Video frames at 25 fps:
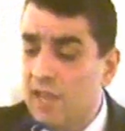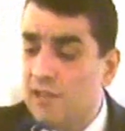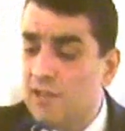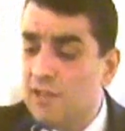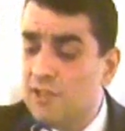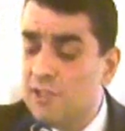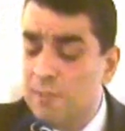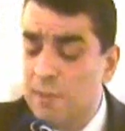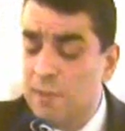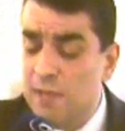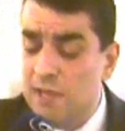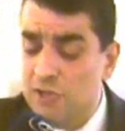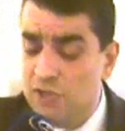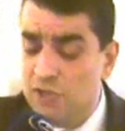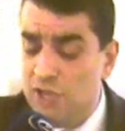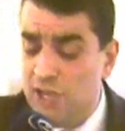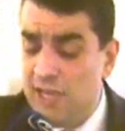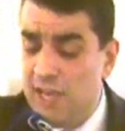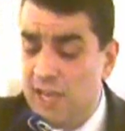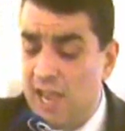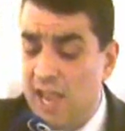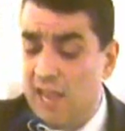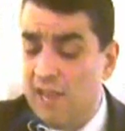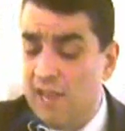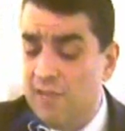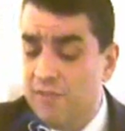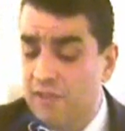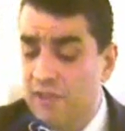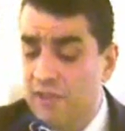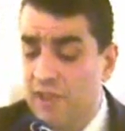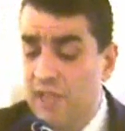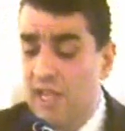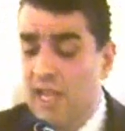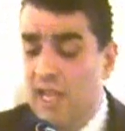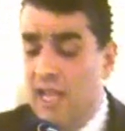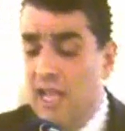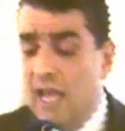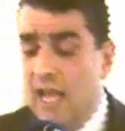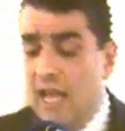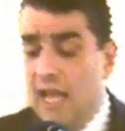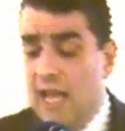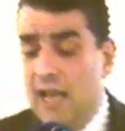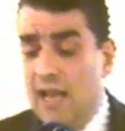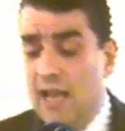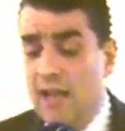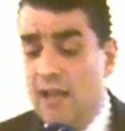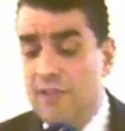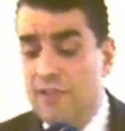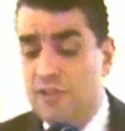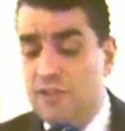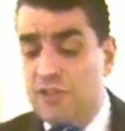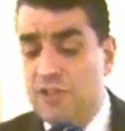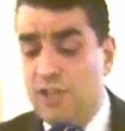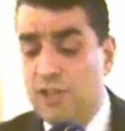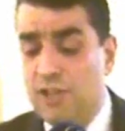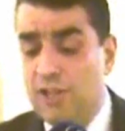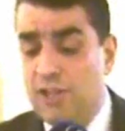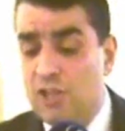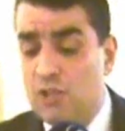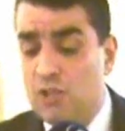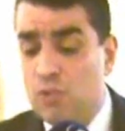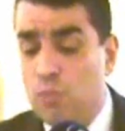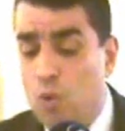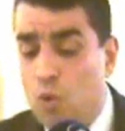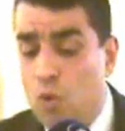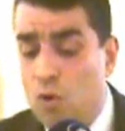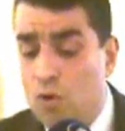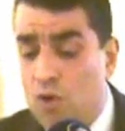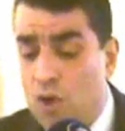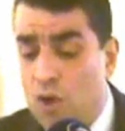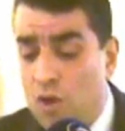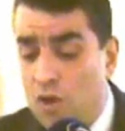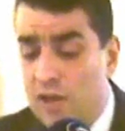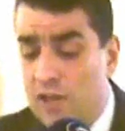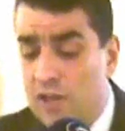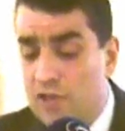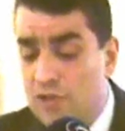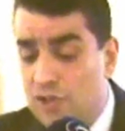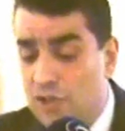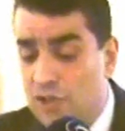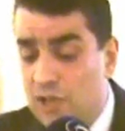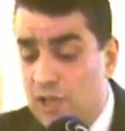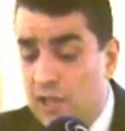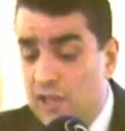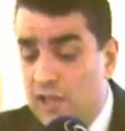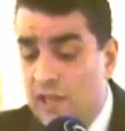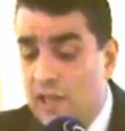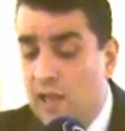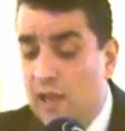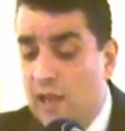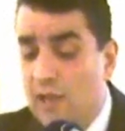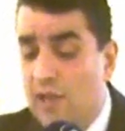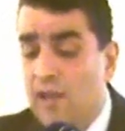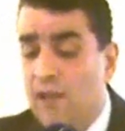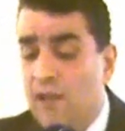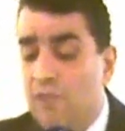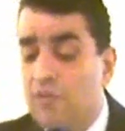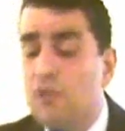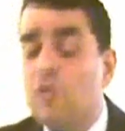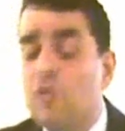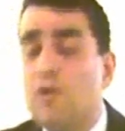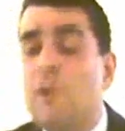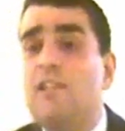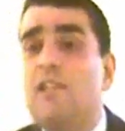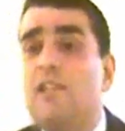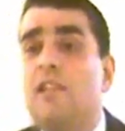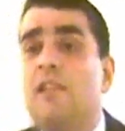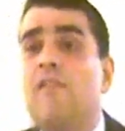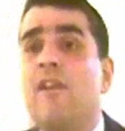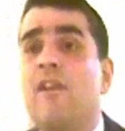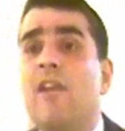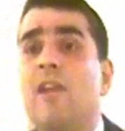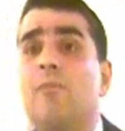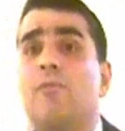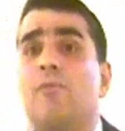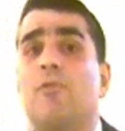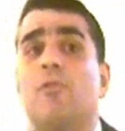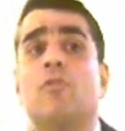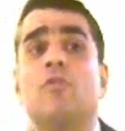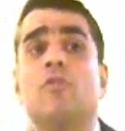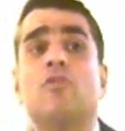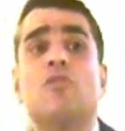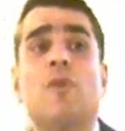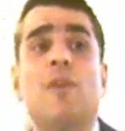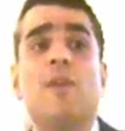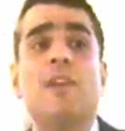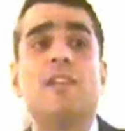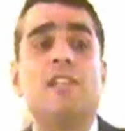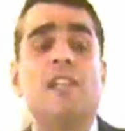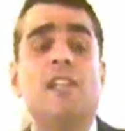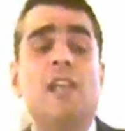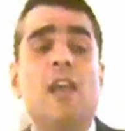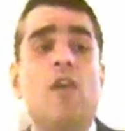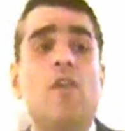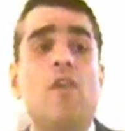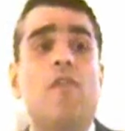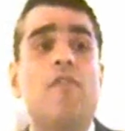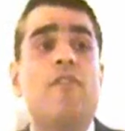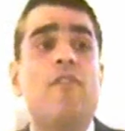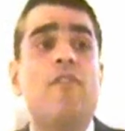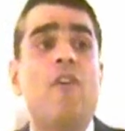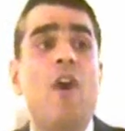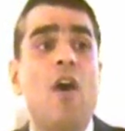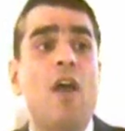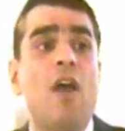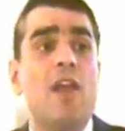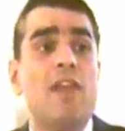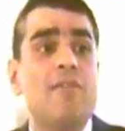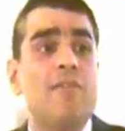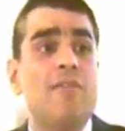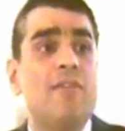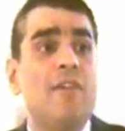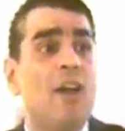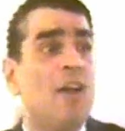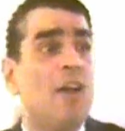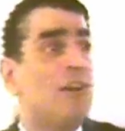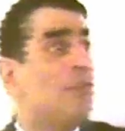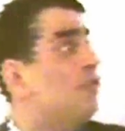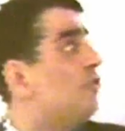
in a speech he gave at the Turkish War College on the 20th of April 2005.